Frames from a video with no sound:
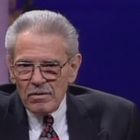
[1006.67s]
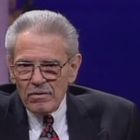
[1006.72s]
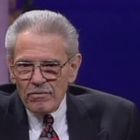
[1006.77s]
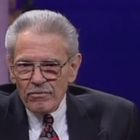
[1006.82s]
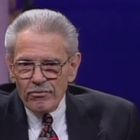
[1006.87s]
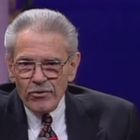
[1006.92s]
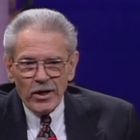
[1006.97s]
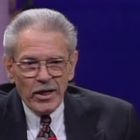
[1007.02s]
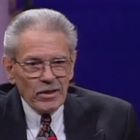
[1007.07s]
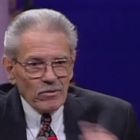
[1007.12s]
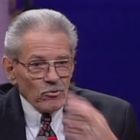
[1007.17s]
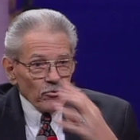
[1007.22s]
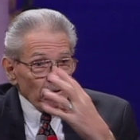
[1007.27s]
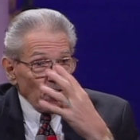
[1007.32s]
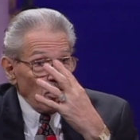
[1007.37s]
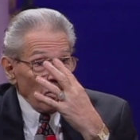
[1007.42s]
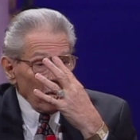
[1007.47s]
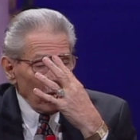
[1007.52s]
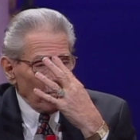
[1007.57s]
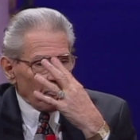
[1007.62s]
Fran was
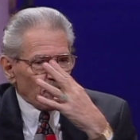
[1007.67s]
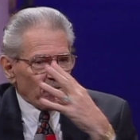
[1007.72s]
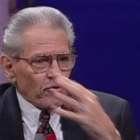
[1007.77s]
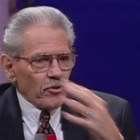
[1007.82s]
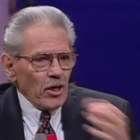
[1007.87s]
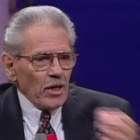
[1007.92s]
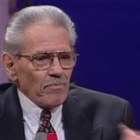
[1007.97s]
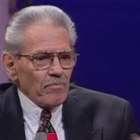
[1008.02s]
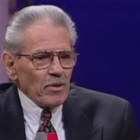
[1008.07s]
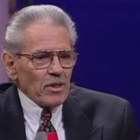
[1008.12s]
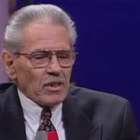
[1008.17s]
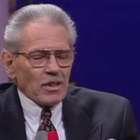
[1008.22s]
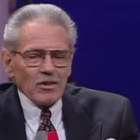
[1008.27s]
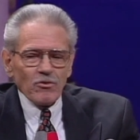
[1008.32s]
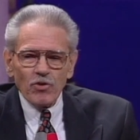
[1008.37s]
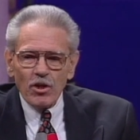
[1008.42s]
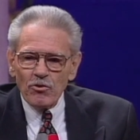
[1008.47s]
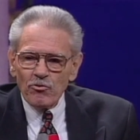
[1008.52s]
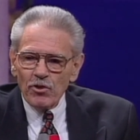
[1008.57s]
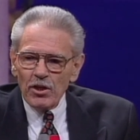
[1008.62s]
all upset because
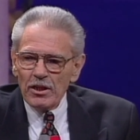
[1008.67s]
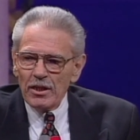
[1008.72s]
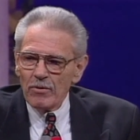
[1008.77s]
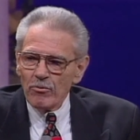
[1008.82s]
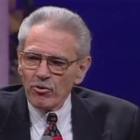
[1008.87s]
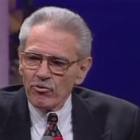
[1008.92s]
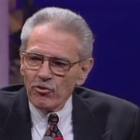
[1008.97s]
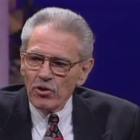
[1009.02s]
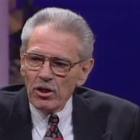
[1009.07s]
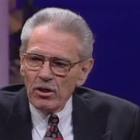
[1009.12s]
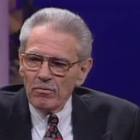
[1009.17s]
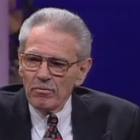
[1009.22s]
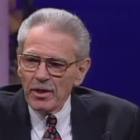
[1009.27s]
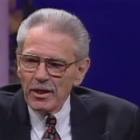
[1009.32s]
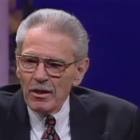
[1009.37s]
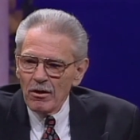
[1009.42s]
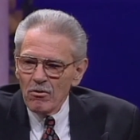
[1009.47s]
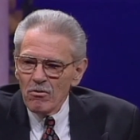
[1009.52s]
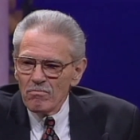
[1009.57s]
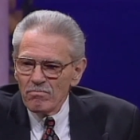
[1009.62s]
they said they were sending me
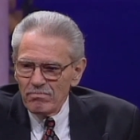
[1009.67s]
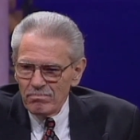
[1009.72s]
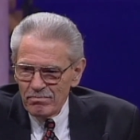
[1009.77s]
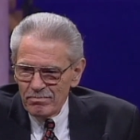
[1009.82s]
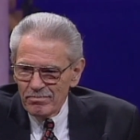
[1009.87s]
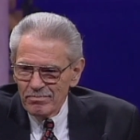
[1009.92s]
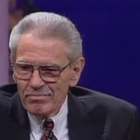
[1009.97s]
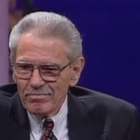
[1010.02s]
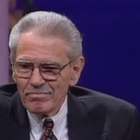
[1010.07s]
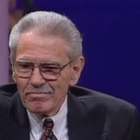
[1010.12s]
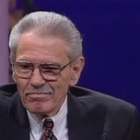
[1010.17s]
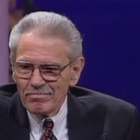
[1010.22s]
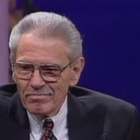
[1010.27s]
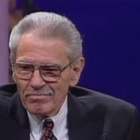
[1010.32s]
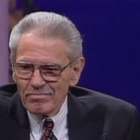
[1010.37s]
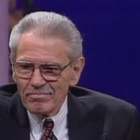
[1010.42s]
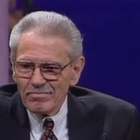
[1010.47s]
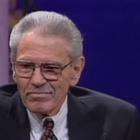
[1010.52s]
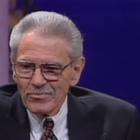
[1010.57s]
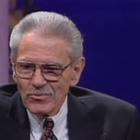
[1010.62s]
home
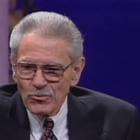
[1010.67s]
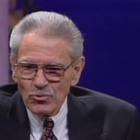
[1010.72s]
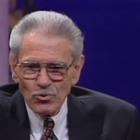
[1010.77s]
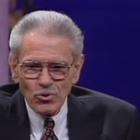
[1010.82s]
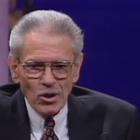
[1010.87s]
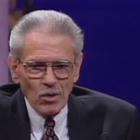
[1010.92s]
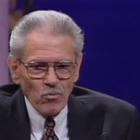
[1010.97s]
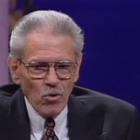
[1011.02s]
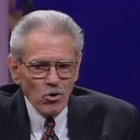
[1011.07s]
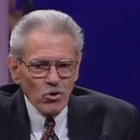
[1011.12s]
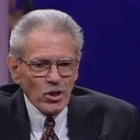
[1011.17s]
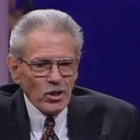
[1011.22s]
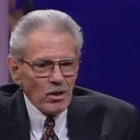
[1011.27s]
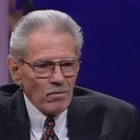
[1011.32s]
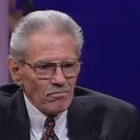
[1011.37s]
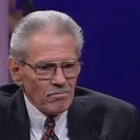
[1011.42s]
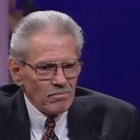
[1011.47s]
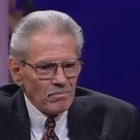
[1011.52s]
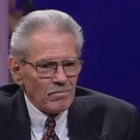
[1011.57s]
as soon as I woke up.